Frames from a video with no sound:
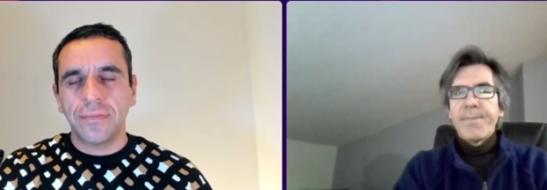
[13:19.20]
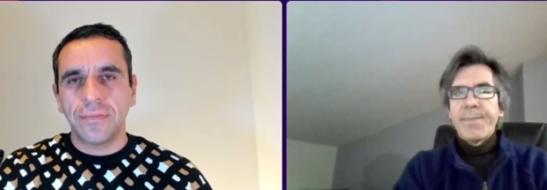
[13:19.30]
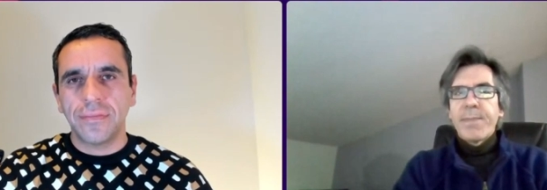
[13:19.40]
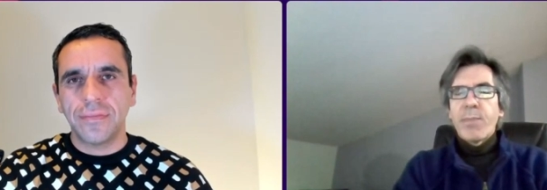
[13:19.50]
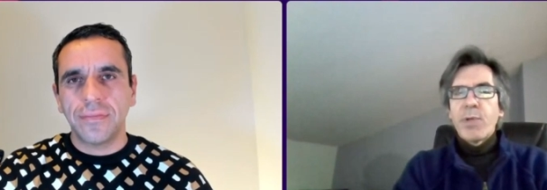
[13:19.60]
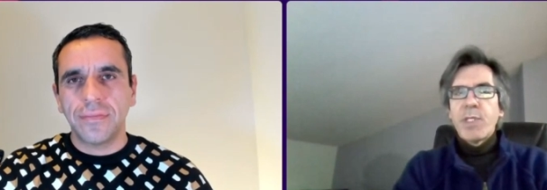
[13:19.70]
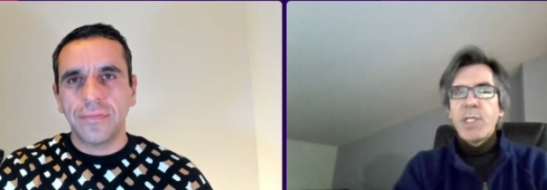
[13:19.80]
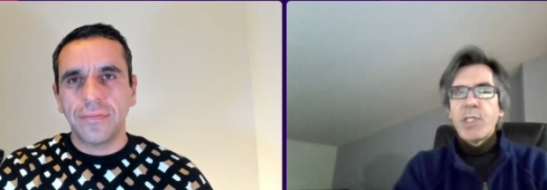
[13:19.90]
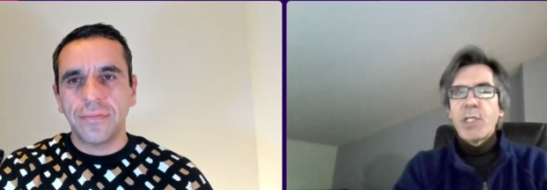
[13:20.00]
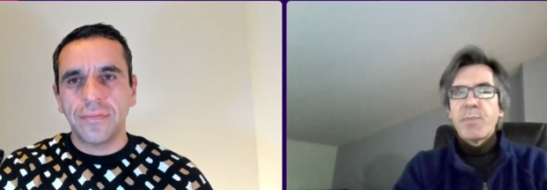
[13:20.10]

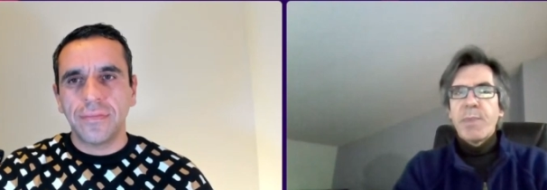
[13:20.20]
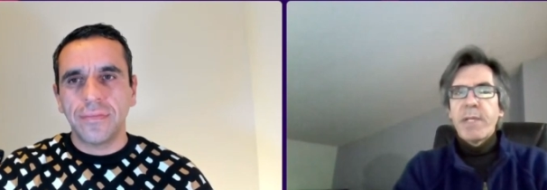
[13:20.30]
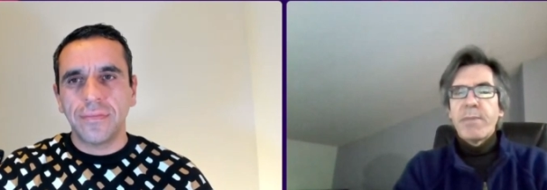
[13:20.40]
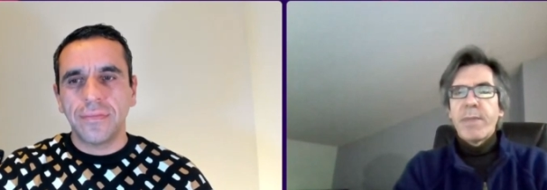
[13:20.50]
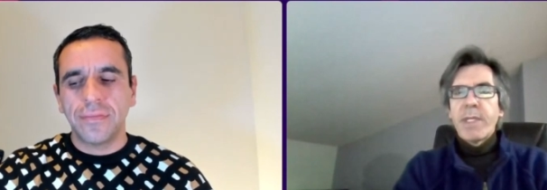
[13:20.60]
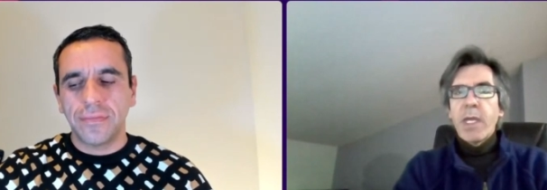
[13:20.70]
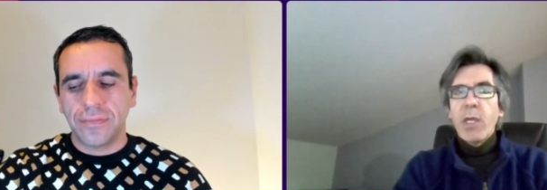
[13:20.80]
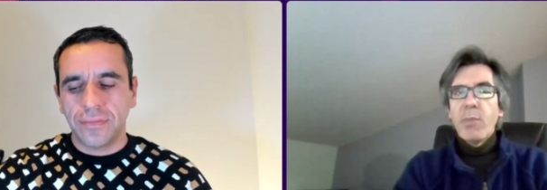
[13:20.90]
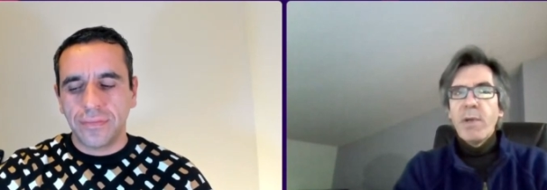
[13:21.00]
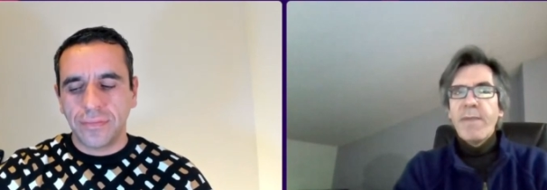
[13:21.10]
Speaker 1: procedures, but the
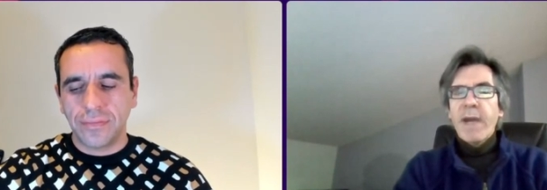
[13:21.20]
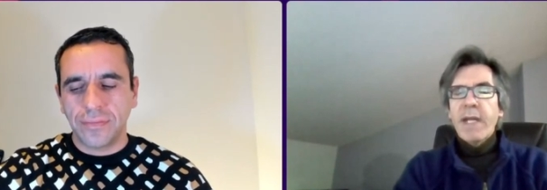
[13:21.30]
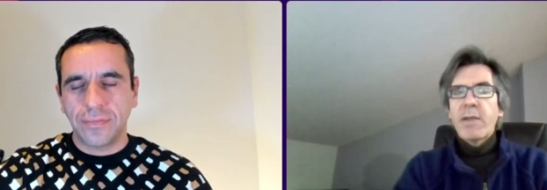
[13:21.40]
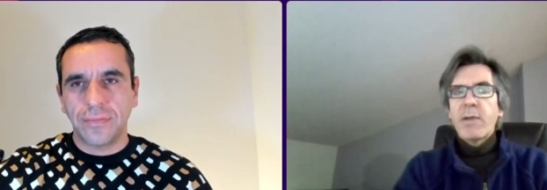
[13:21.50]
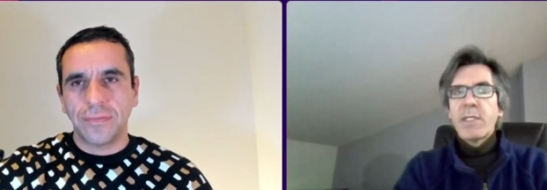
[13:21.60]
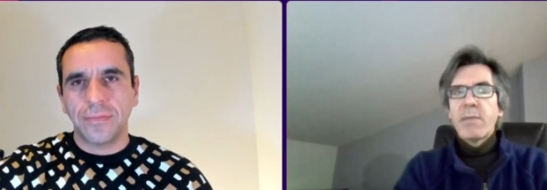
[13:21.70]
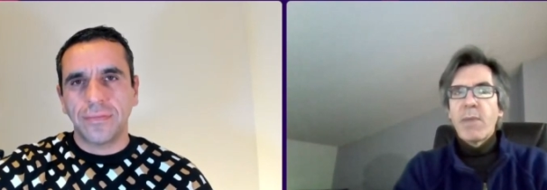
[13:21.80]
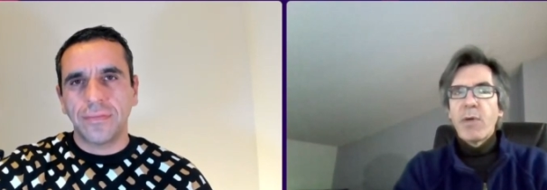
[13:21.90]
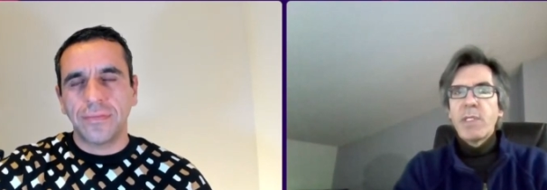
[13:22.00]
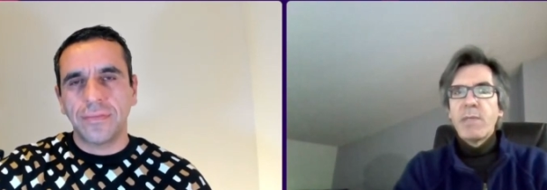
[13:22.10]
human factor is the
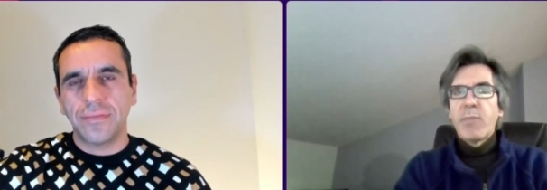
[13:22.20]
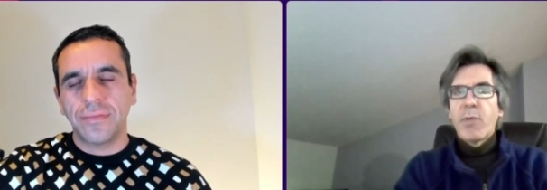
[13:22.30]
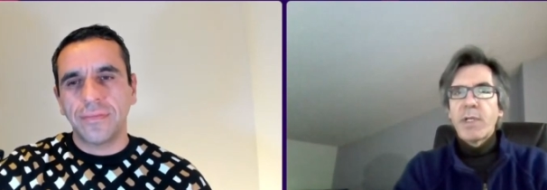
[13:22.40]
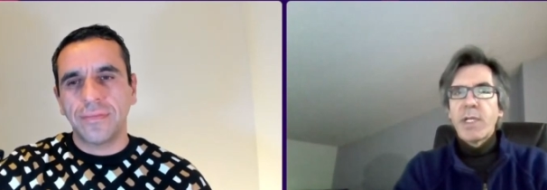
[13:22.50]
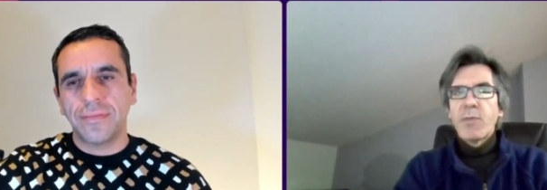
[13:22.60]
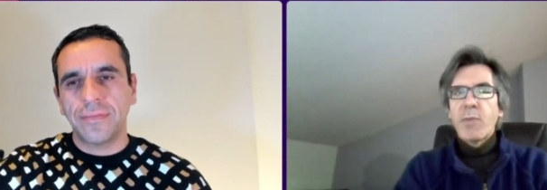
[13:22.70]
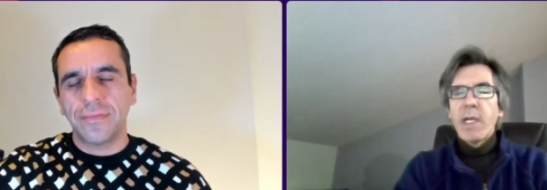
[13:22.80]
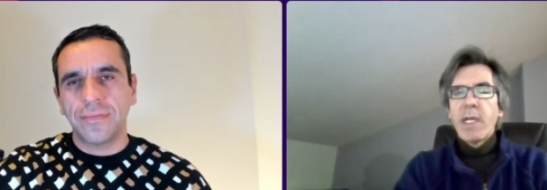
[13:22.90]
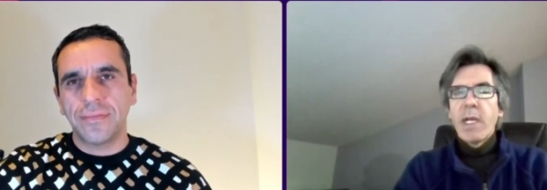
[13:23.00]
most important one.